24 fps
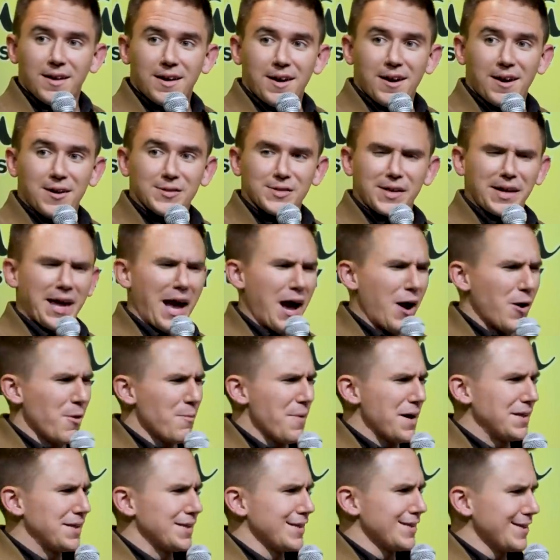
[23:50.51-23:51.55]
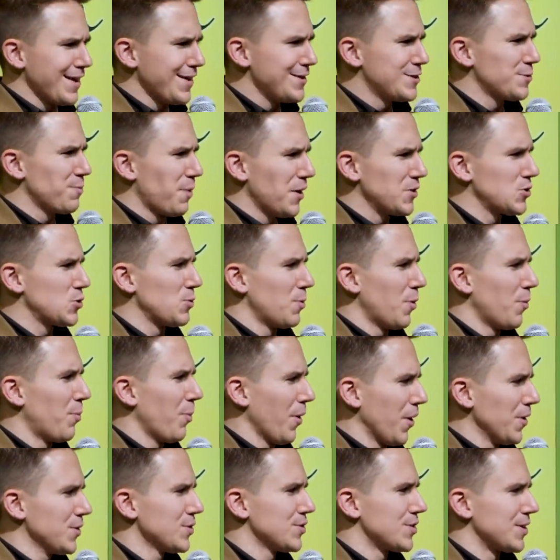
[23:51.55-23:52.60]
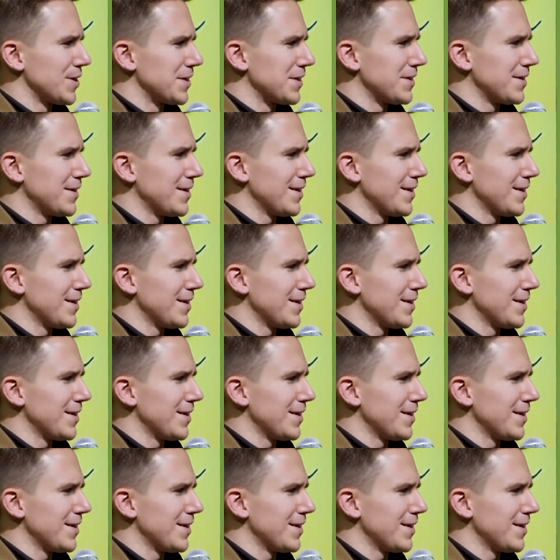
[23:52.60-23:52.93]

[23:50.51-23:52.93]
I was like, how am I the least punchable person?